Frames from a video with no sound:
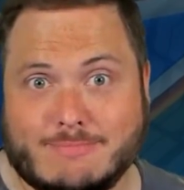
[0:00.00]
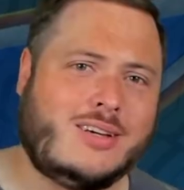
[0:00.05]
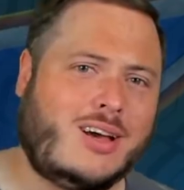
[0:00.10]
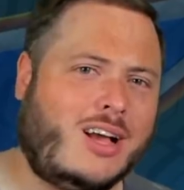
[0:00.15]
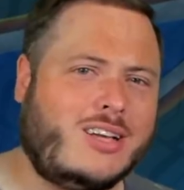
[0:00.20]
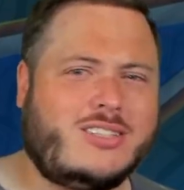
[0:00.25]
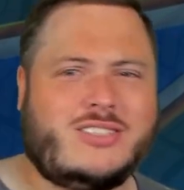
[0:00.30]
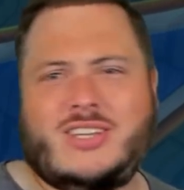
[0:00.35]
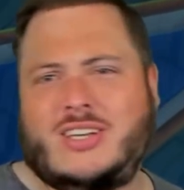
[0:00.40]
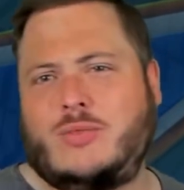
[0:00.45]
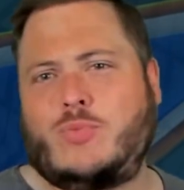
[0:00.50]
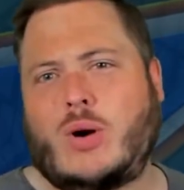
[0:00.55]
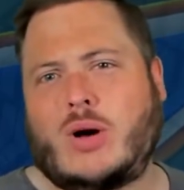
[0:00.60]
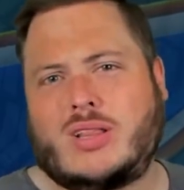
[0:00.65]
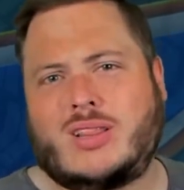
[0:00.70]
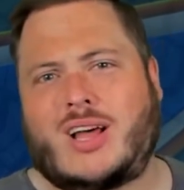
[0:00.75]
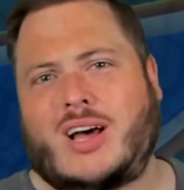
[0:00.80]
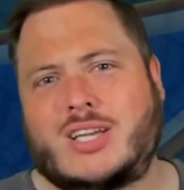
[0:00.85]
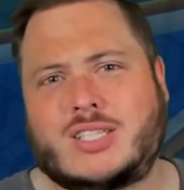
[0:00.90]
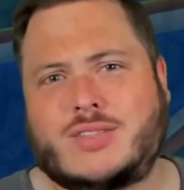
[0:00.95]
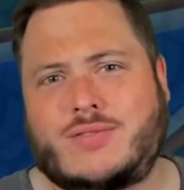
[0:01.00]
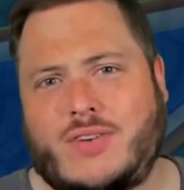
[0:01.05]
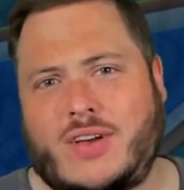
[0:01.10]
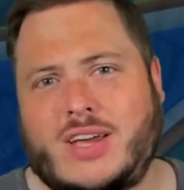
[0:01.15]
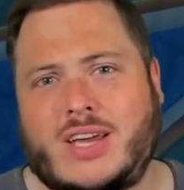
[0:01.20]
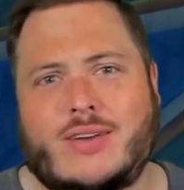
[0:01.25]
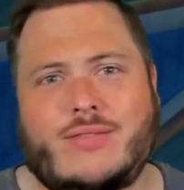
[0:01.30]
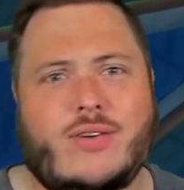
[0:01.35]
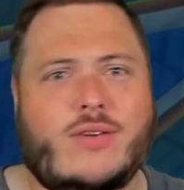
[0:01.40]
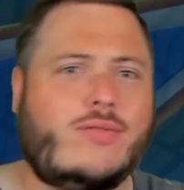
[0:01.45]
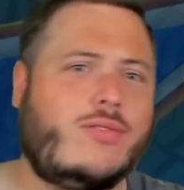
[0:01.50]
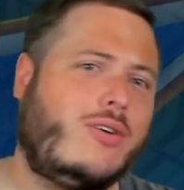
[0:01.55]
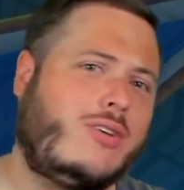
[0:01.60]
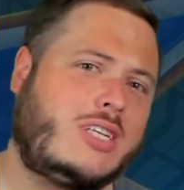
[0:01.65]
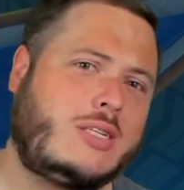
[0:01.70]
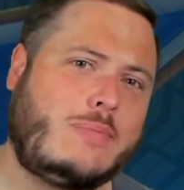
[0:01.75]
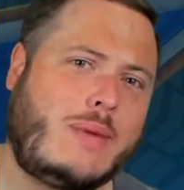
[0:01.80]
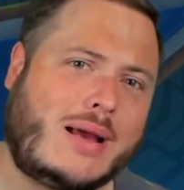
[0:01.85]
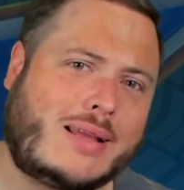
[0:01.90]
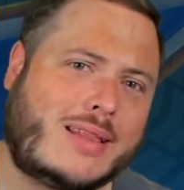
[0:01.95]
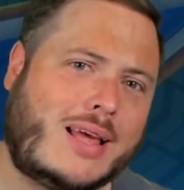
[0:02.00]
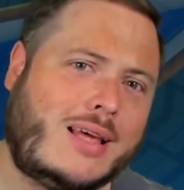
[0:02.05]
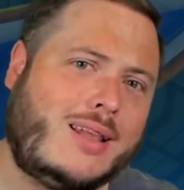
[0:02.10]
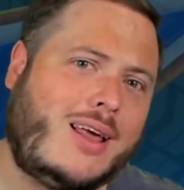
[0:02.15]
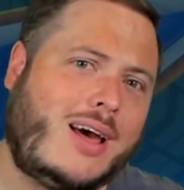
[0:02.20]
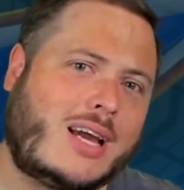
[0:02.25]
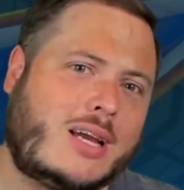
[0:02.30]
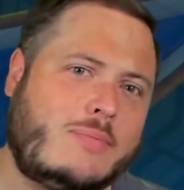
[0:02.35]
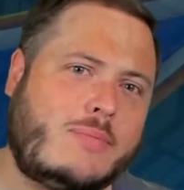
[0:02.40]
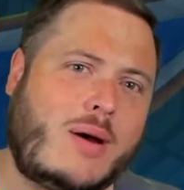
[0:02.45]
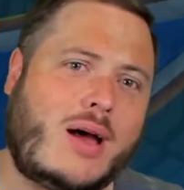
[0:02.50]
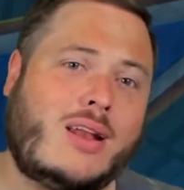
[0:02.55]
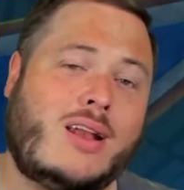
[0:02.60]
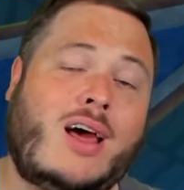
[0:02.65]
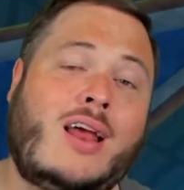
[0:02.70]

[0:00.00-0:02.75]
I just need one last thing. If you've not smacked that like button,